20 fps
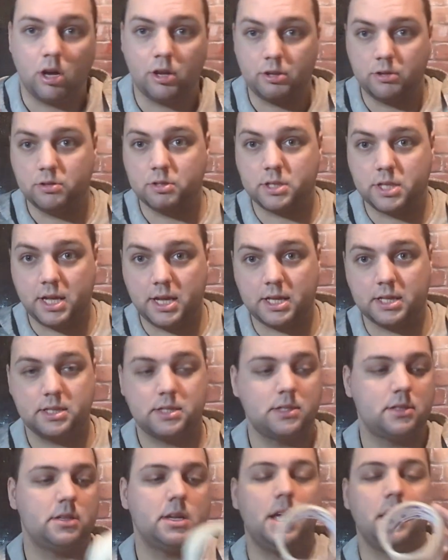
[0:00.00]
I'll use
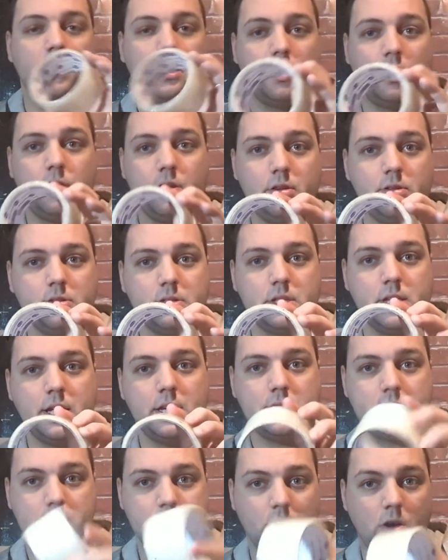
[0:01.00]
this and then I'll use
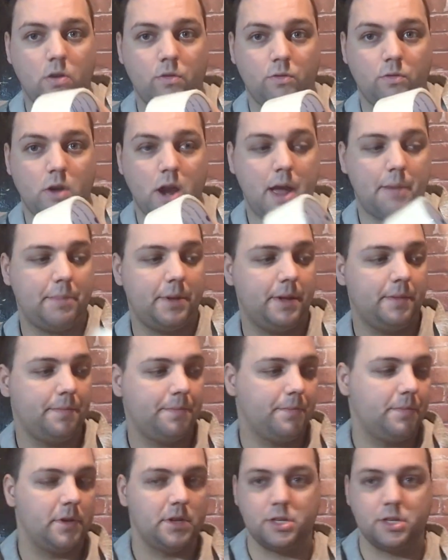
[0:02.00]
this to overwrap it,